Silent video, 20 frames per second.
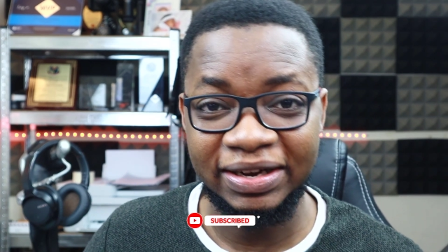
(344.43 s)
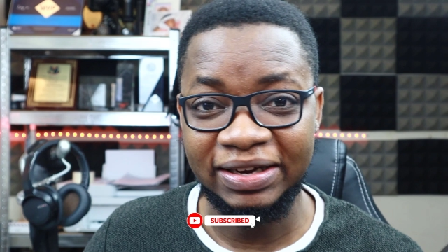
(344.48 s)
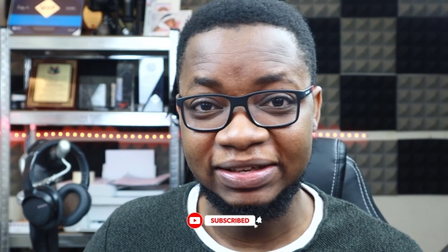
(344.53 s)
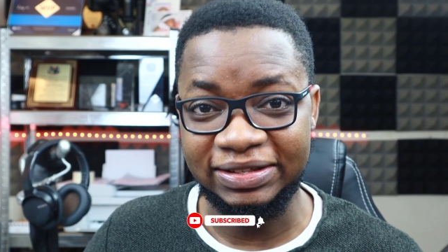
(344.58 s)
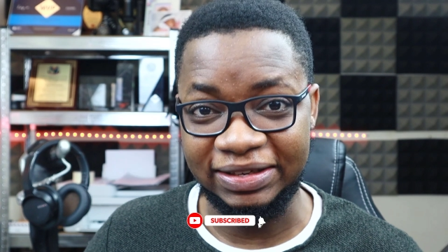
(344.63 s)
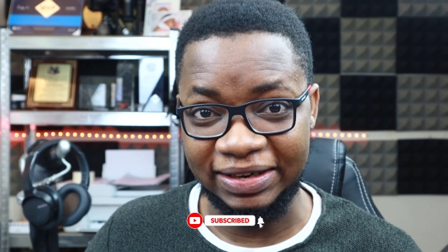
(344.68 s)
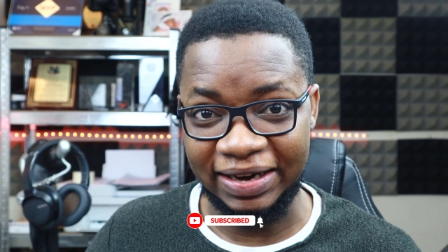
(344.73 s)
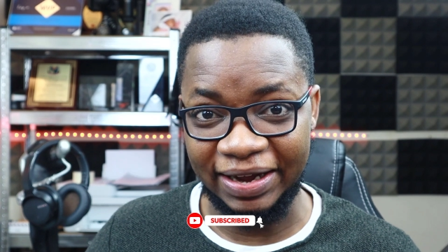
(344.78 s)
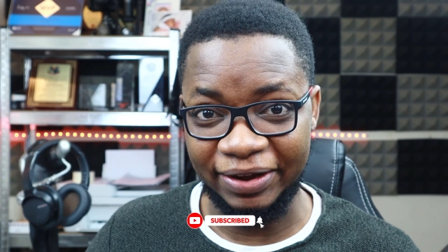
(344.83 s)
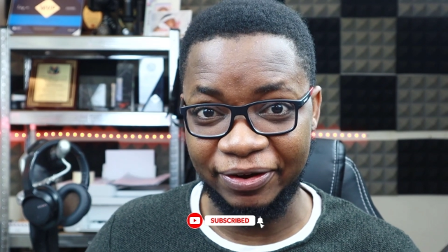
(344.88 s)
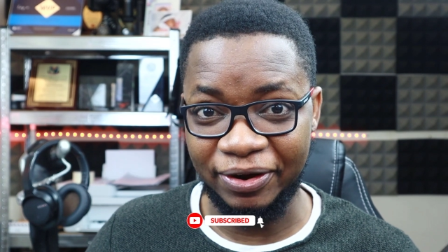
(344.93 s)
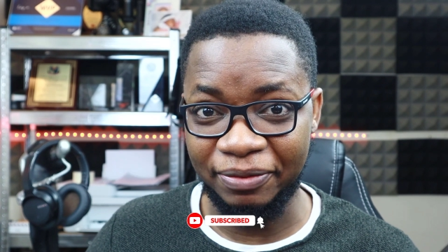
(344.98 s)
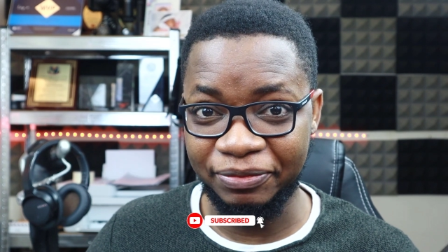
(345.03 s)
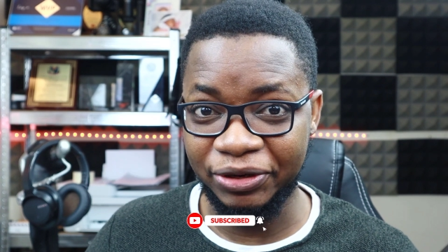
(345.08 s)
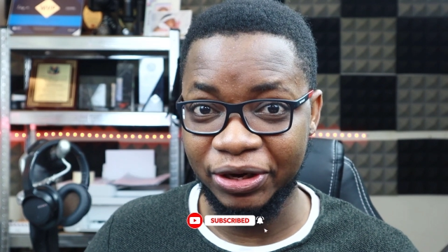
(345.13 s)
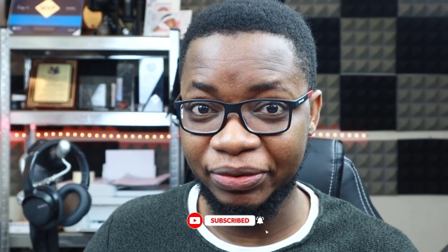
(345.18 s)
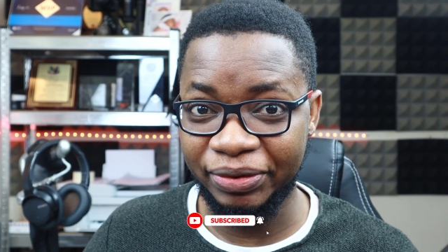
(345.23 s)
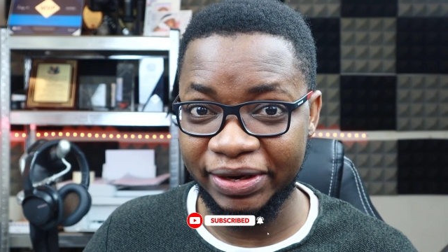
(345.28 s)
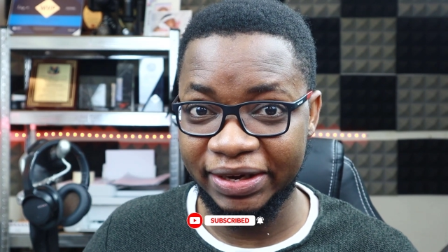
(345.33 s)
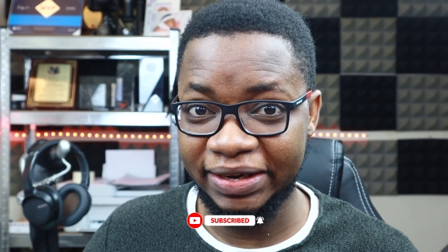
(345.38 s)
Till I come
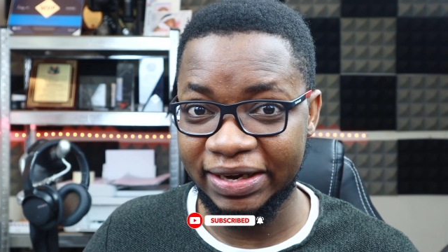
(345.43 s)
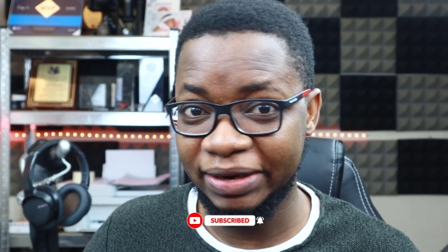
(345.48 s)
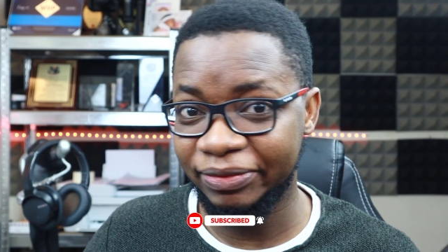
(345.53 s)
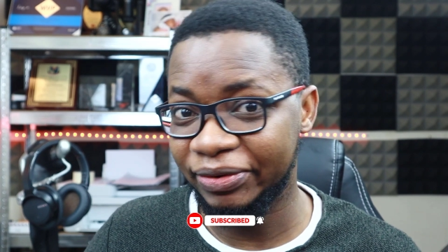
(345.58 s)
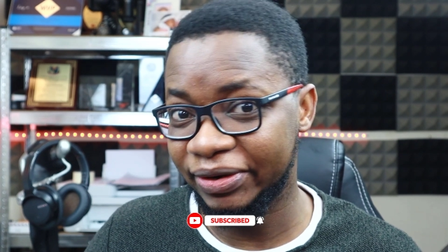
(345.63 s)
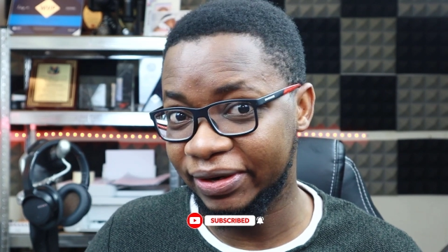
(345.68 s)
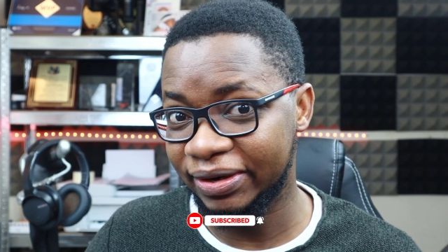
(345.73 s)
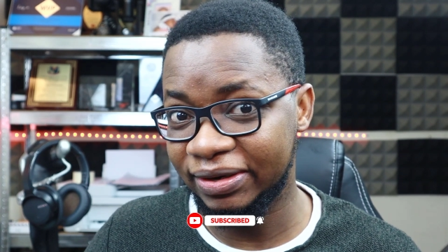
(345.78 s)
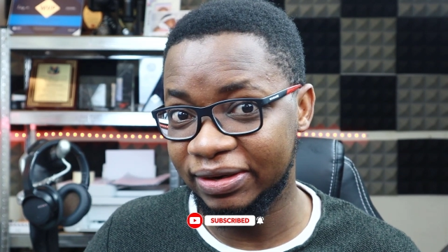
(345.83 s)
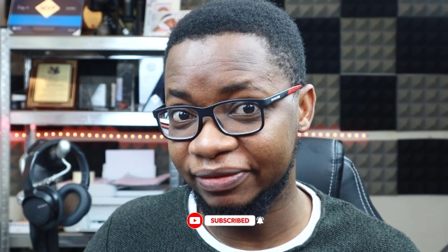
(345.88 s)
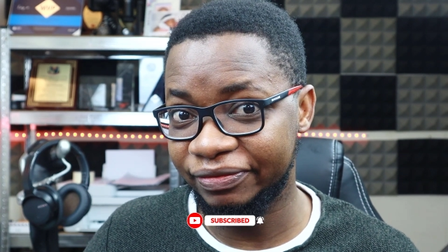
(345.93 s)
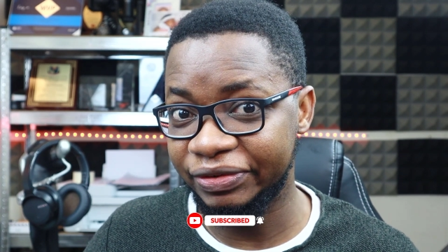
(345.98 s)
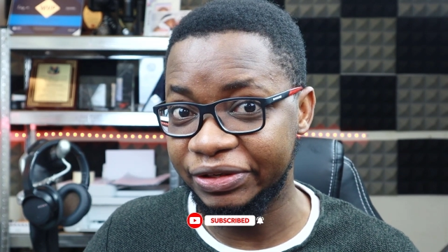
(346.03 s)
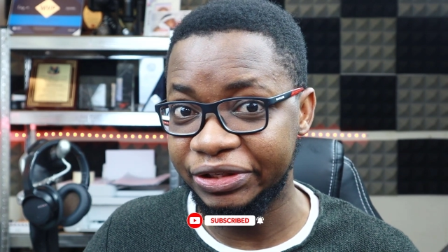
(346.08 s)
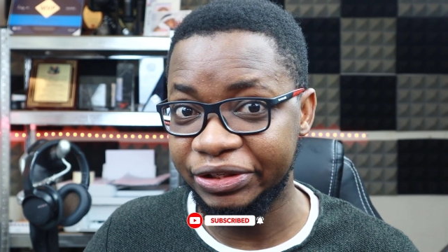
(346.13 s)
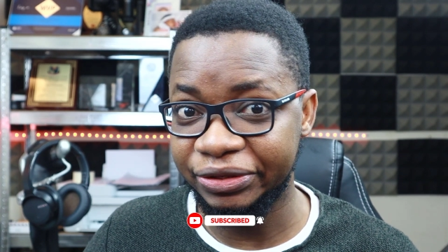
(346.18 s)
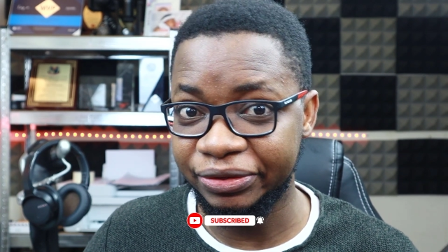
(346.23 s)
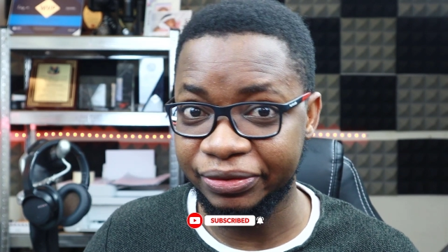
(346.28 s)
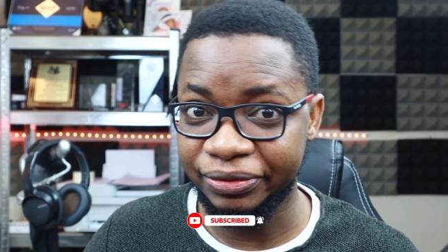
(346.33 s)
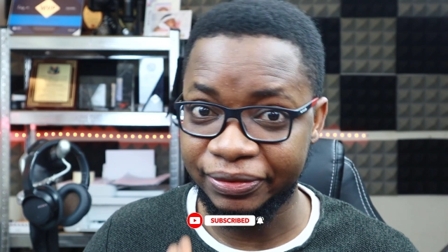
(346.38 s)
your way again with another
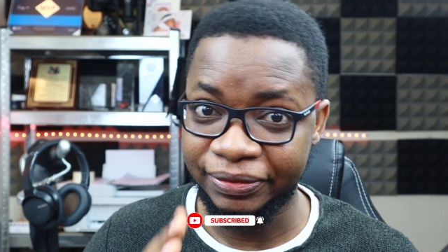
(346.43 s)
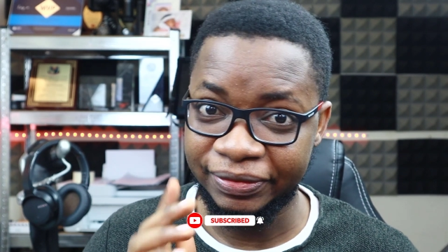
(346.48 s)
video.